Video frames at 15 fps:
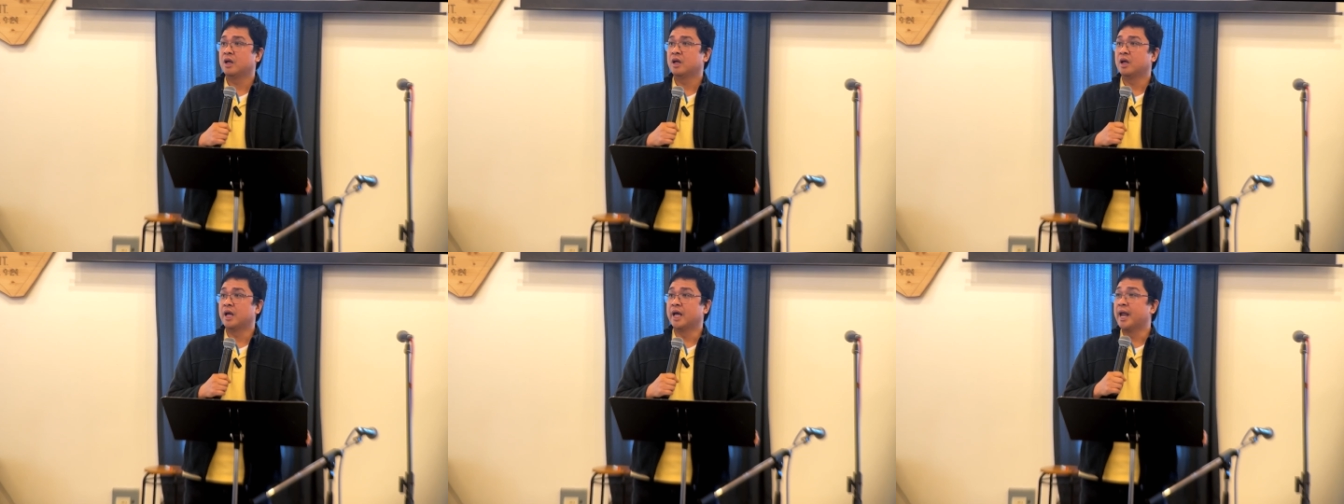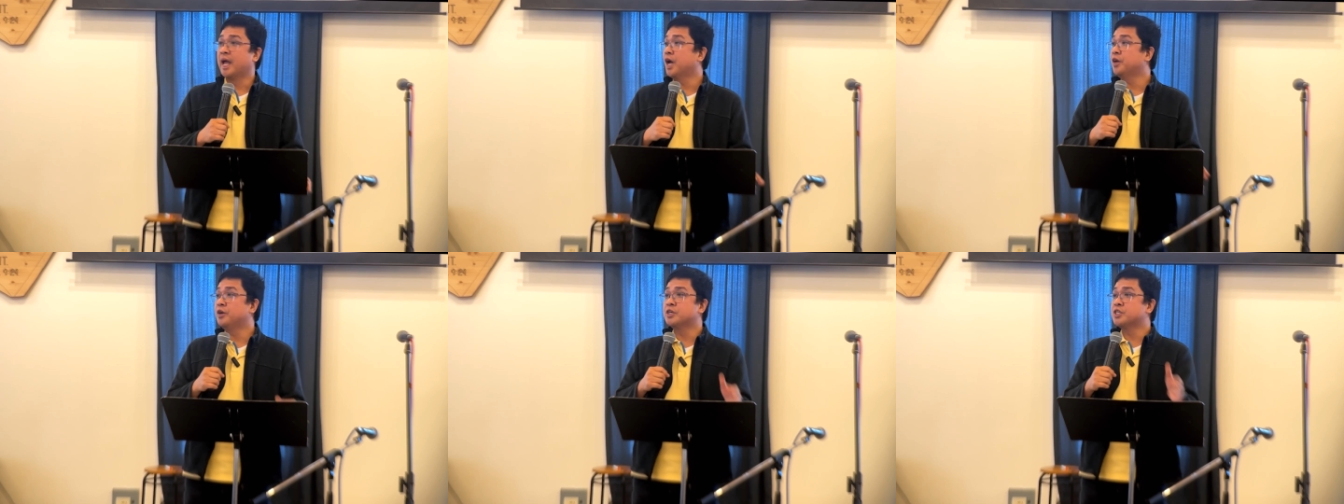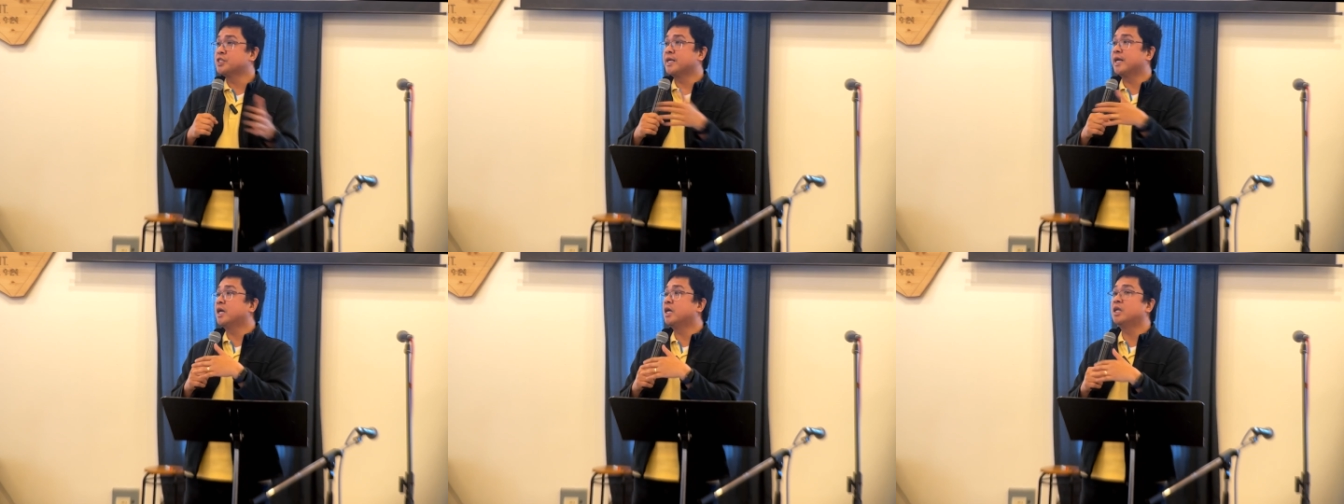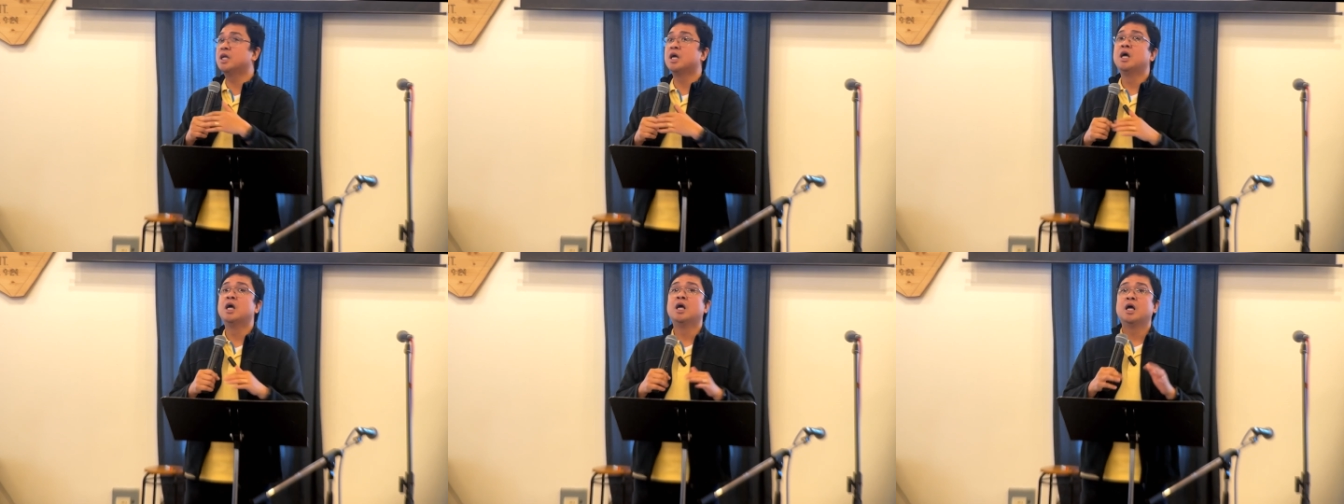And I understand
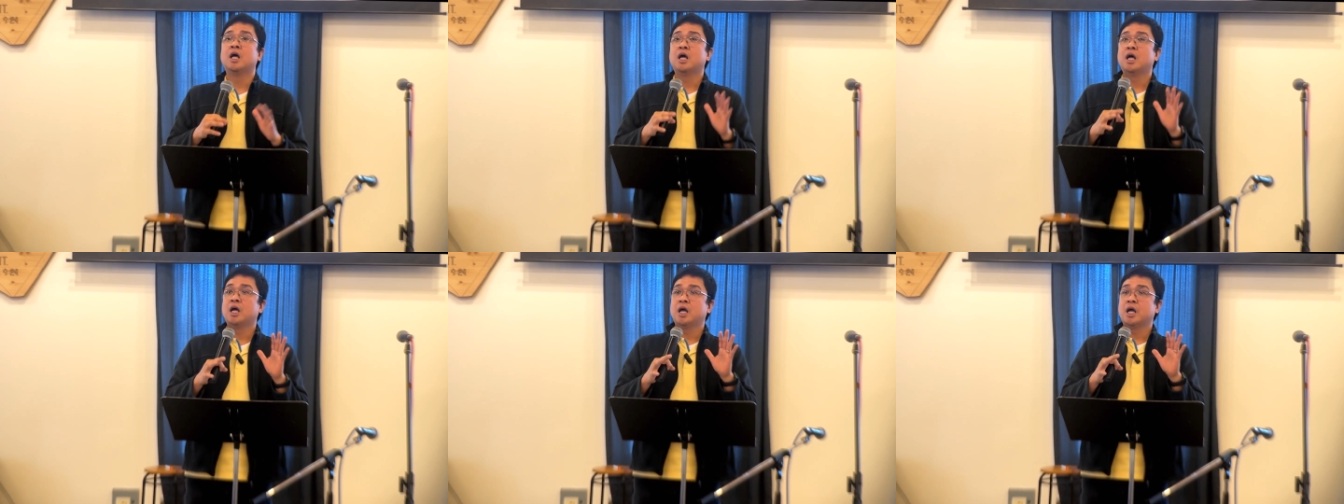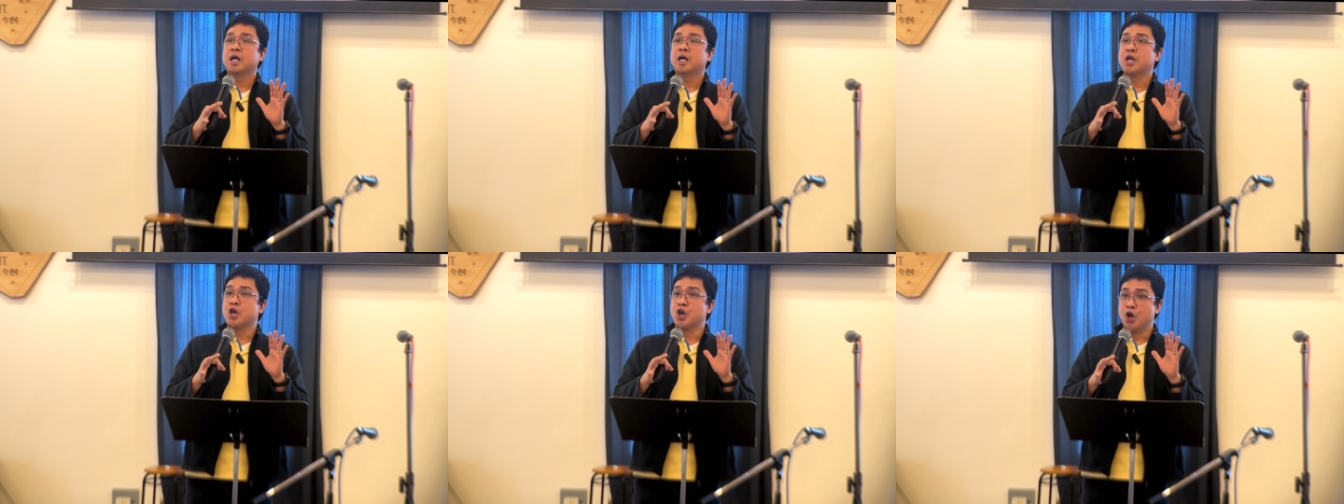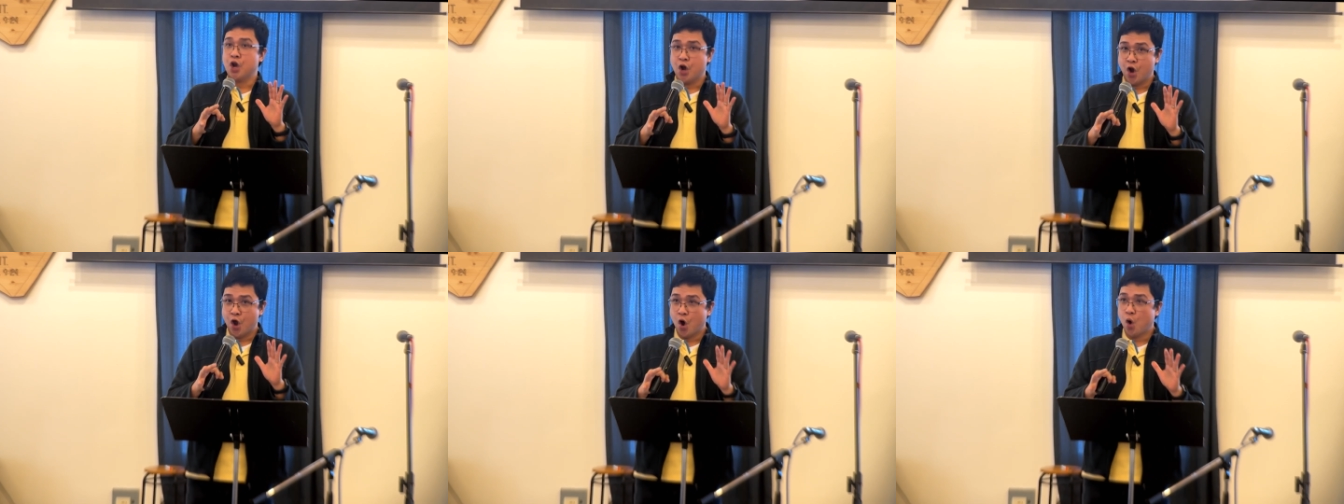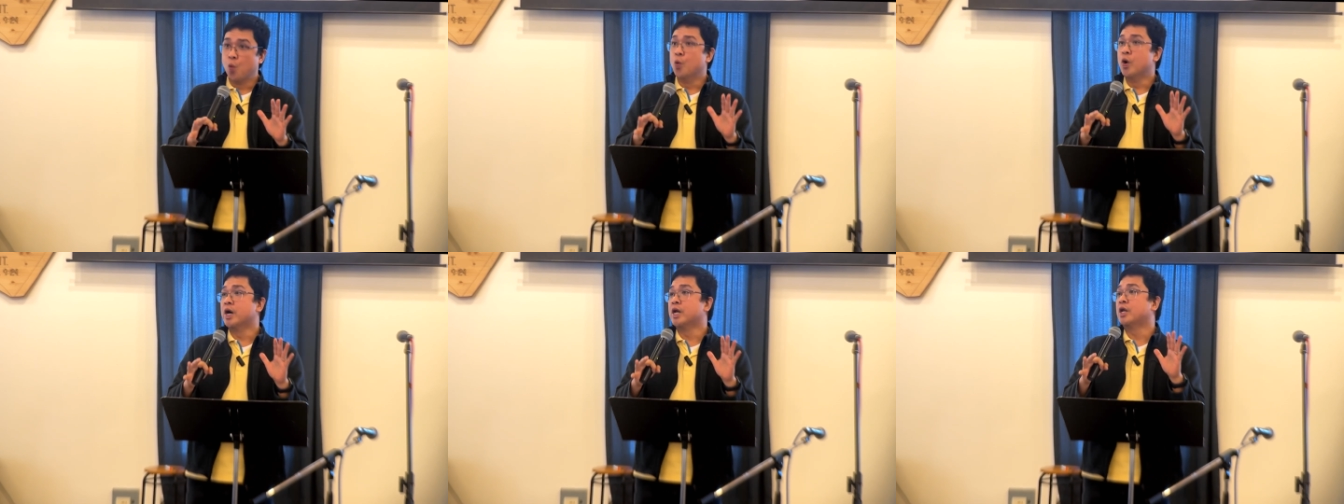no
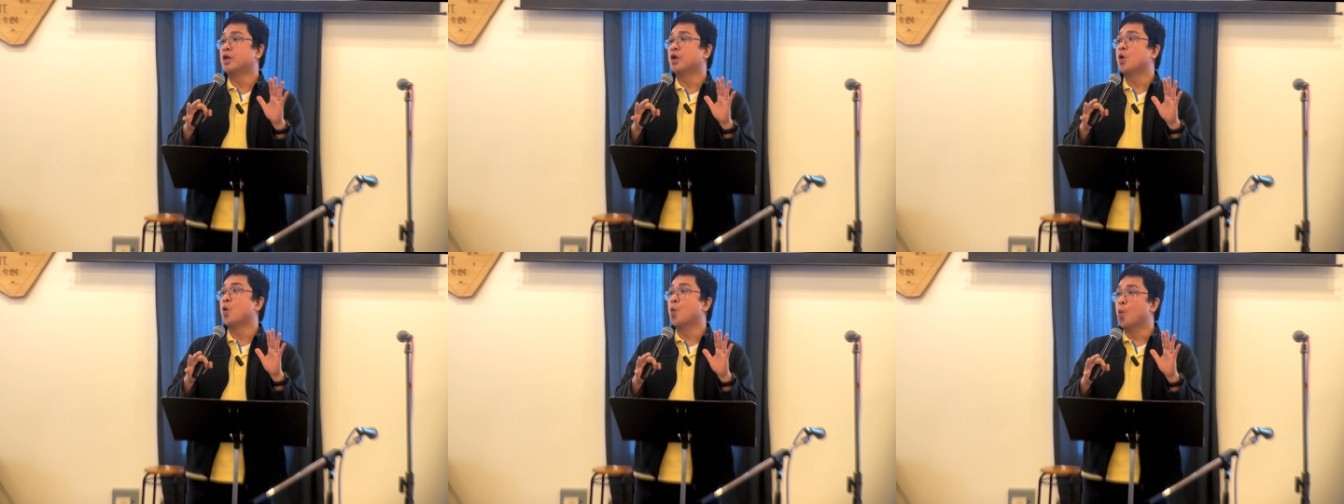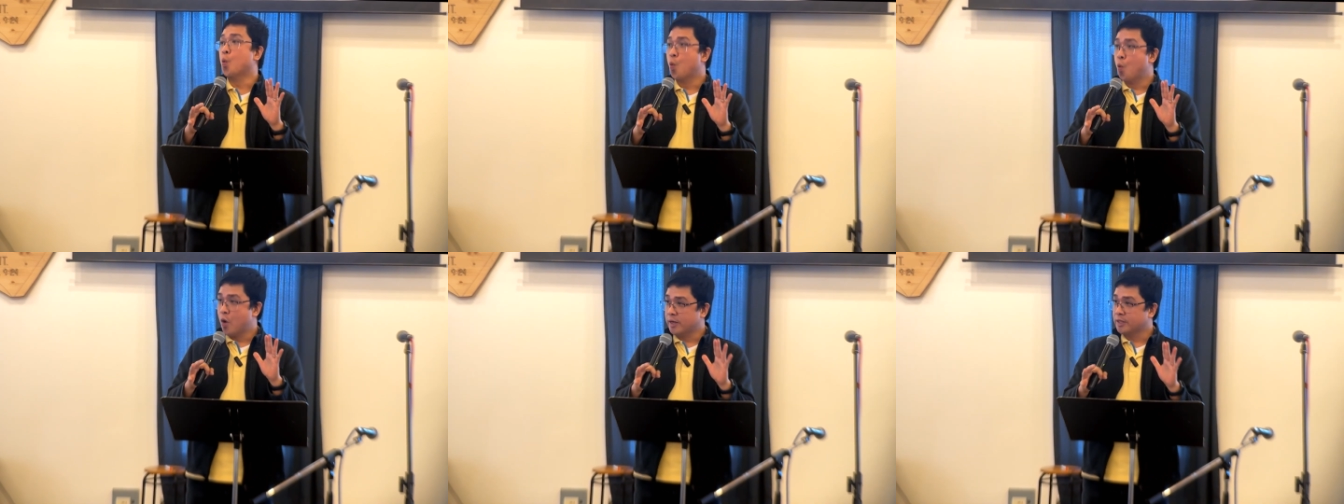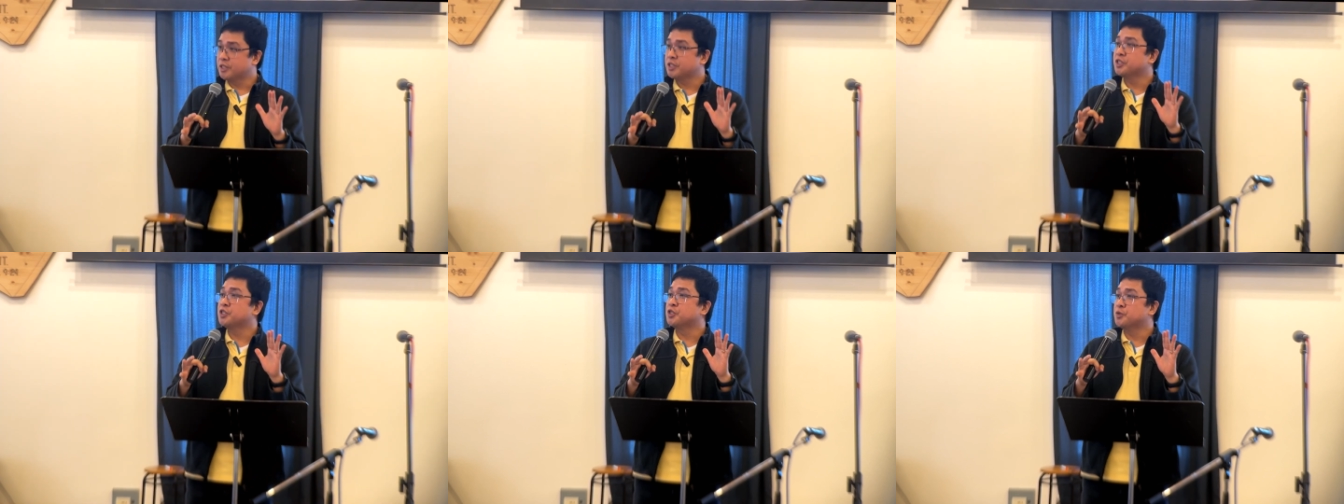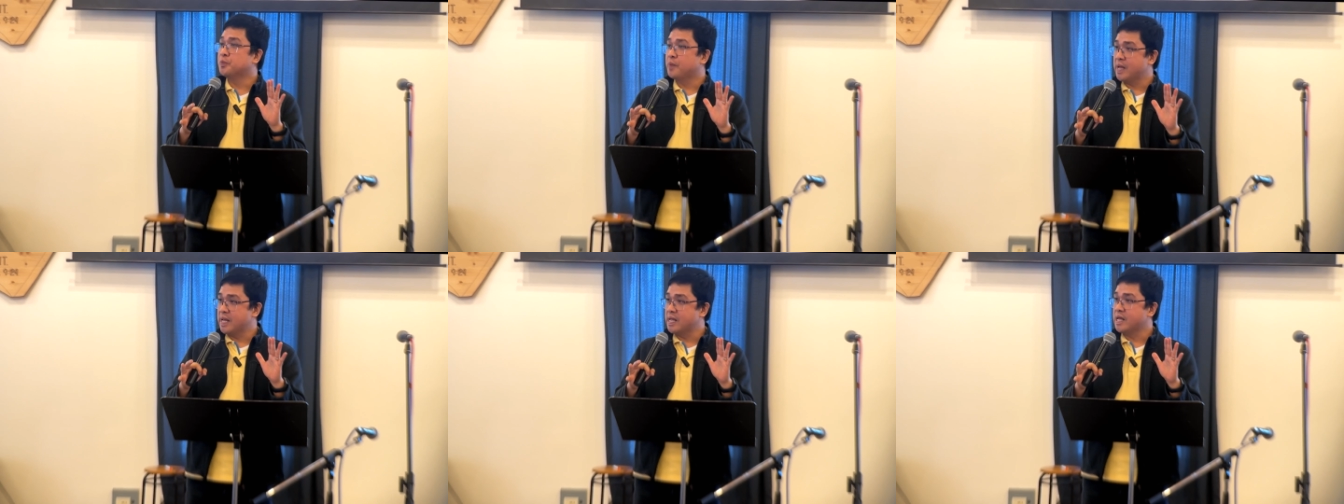one wants to
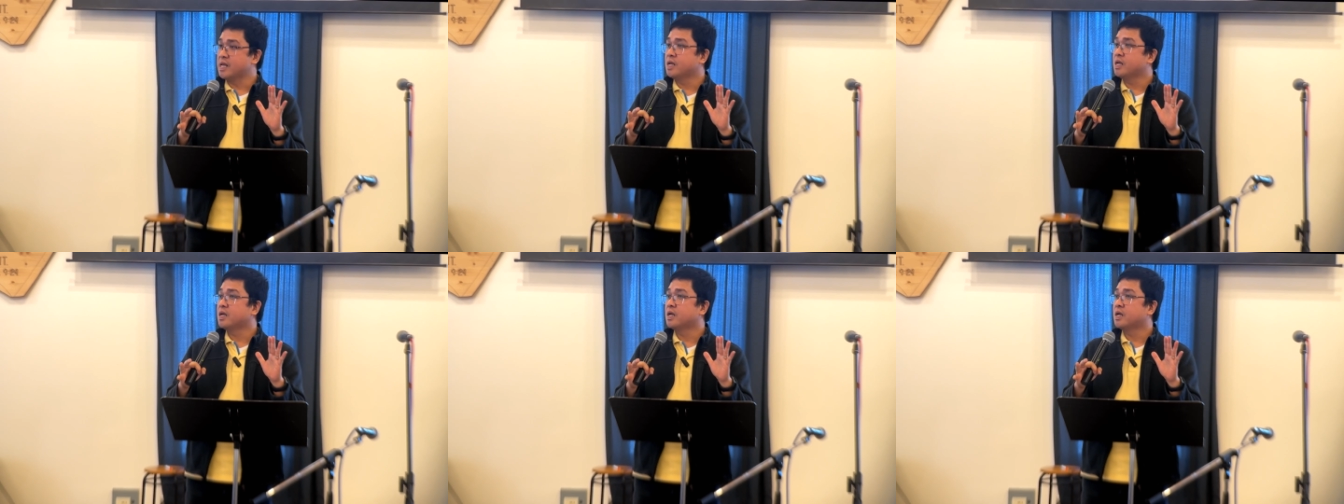be